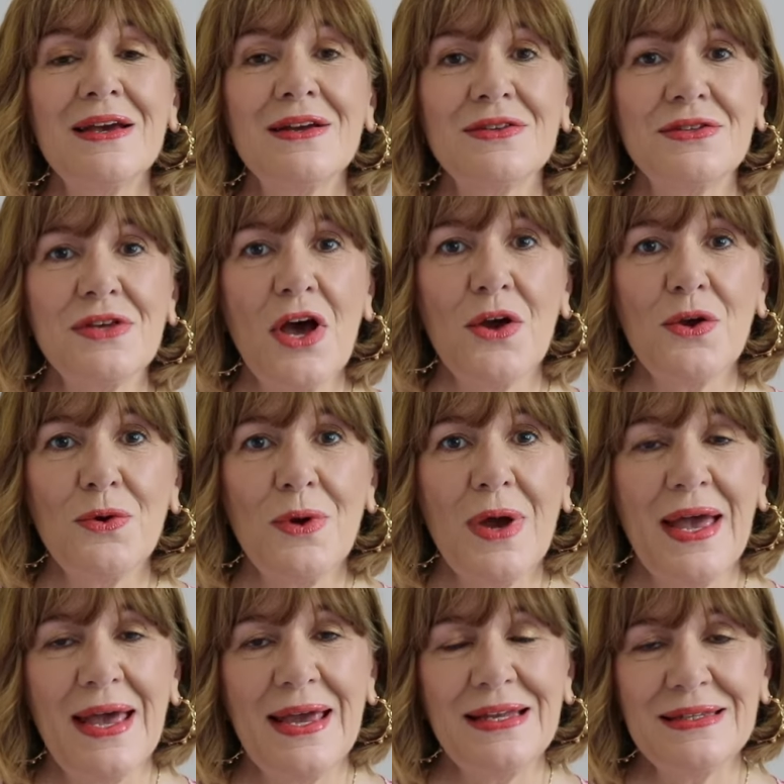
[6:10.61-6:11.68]
So
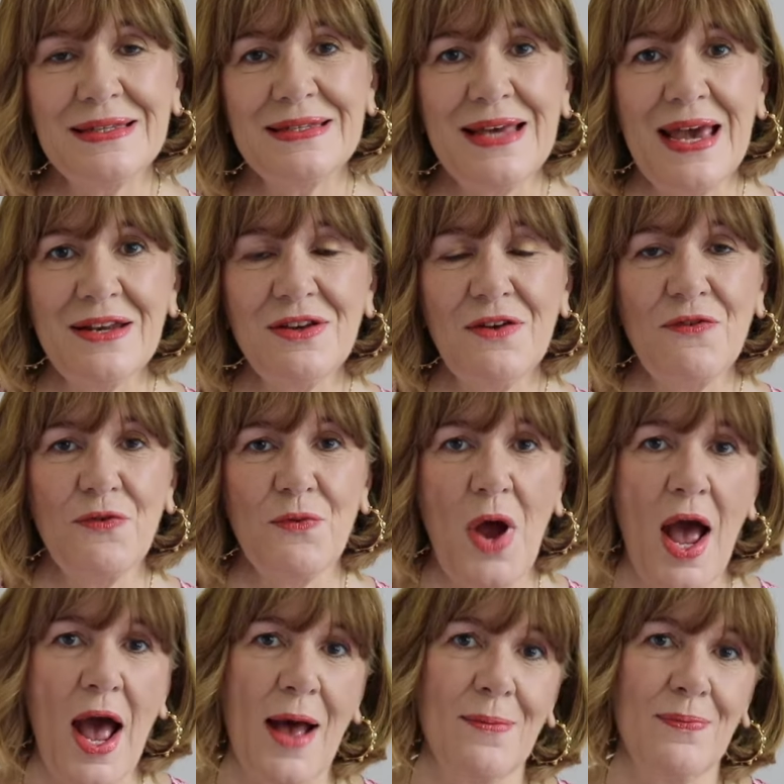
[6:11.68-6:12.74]
instead
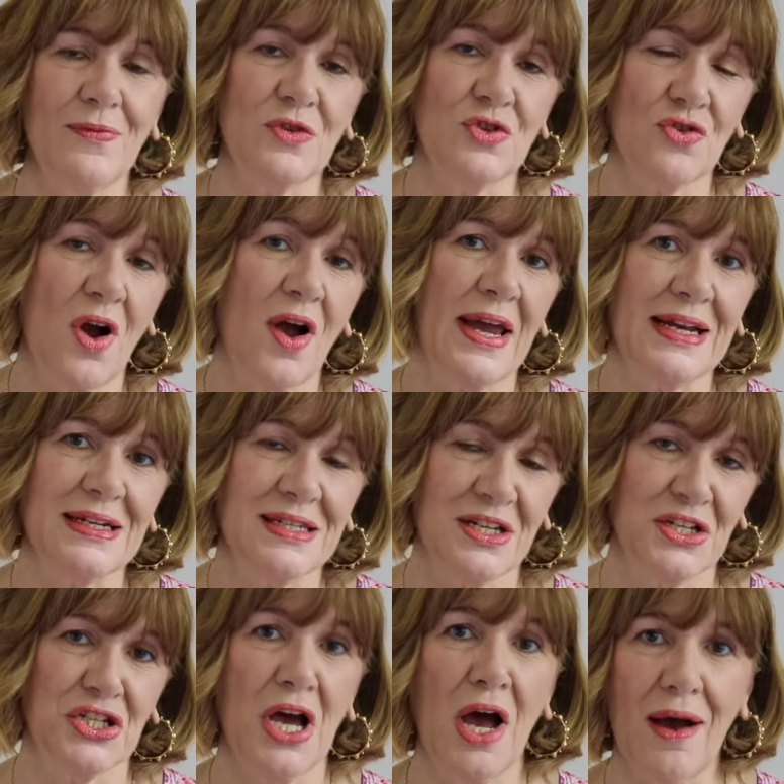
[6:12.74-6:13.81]
of trying
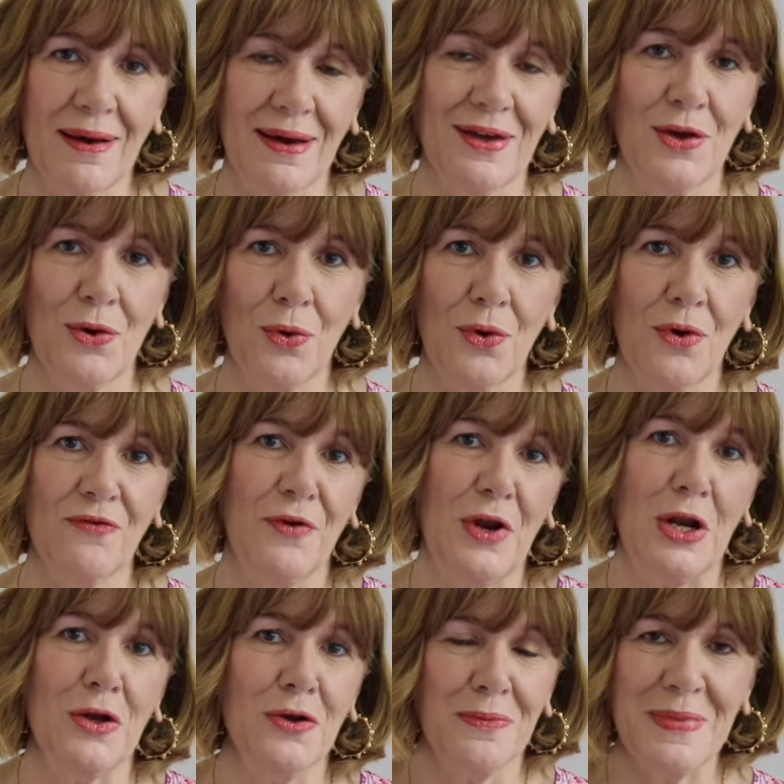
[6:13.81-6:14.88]
to tuck your
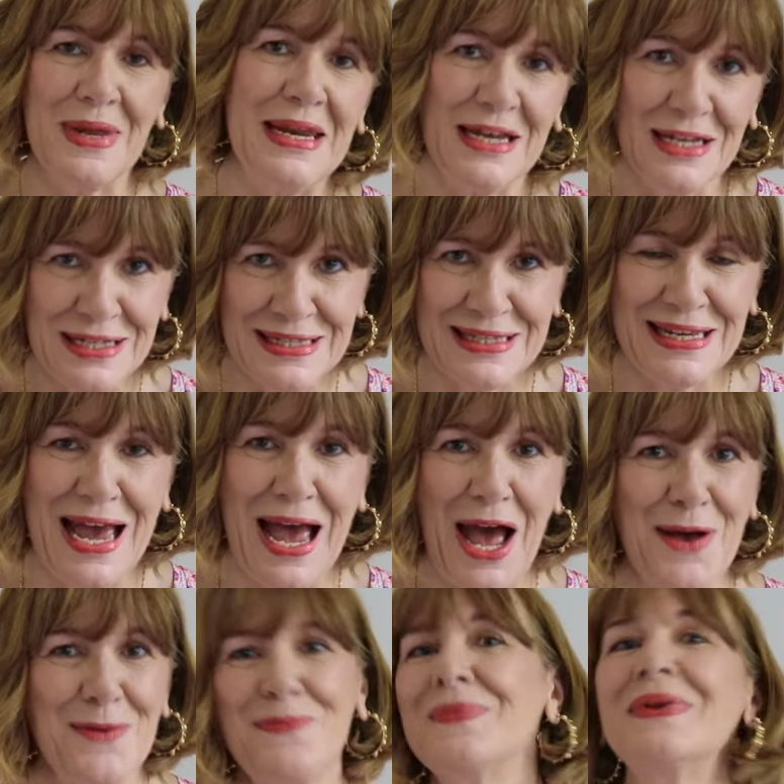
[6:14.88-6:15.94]
voluminous
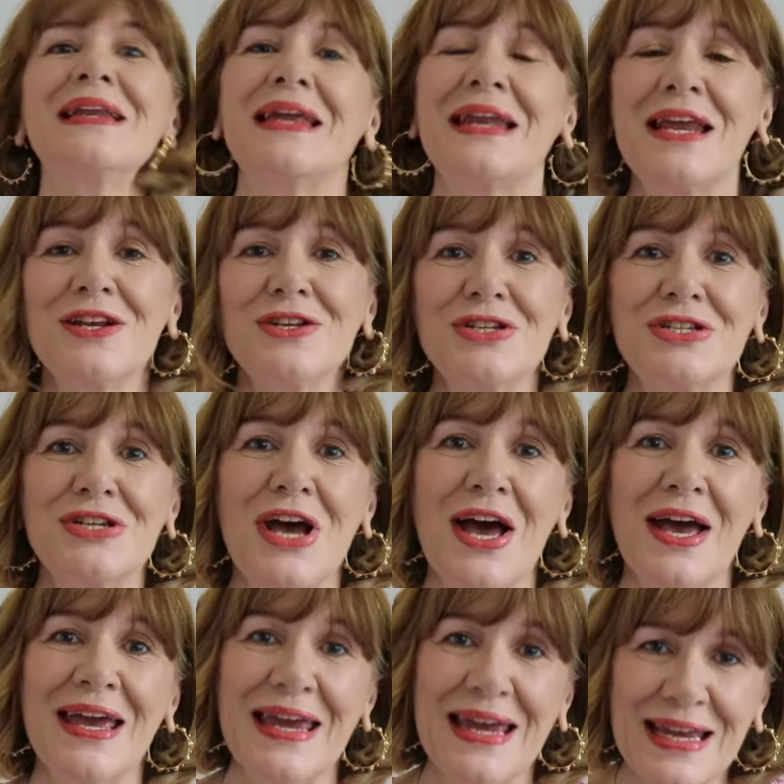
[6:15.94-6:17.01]
linen
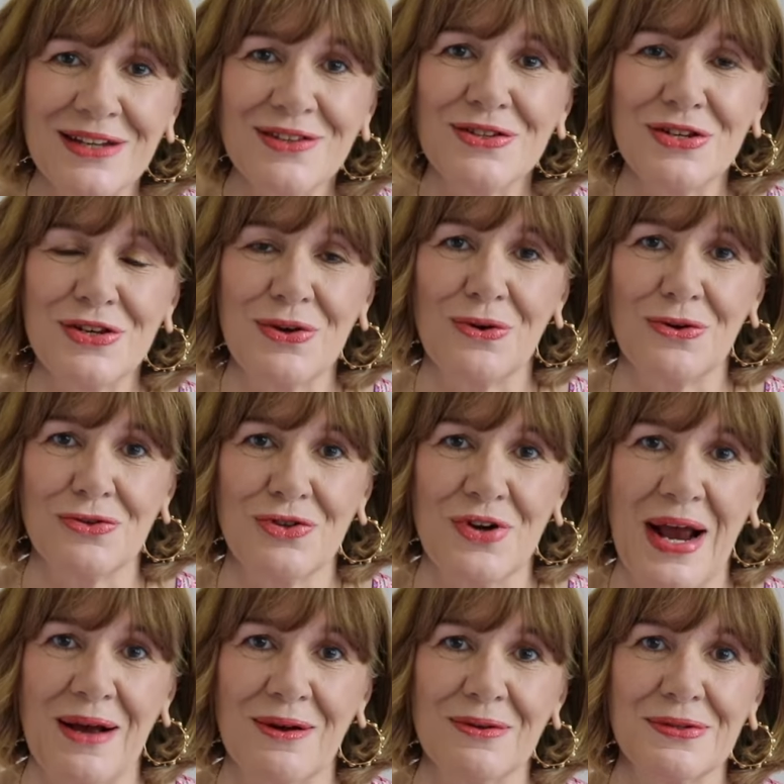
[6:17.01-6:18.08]
shirt into your
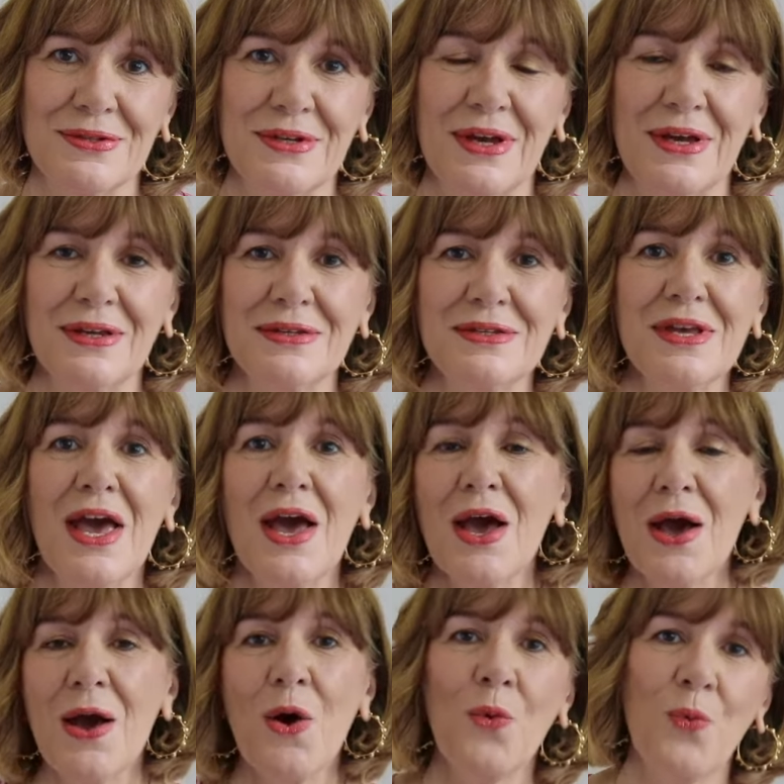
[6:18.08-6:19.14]
trousers,
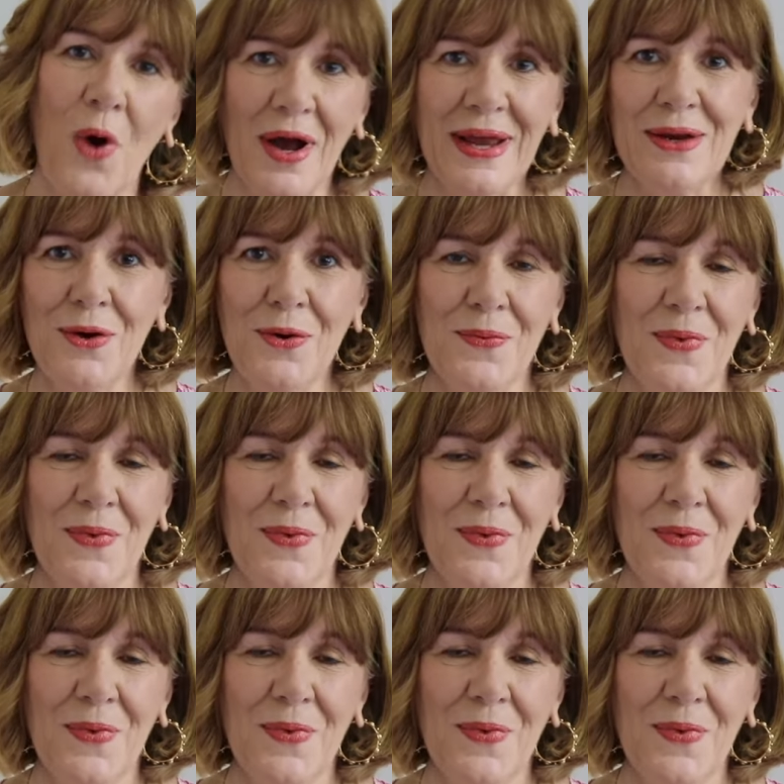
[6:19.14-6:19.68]
why not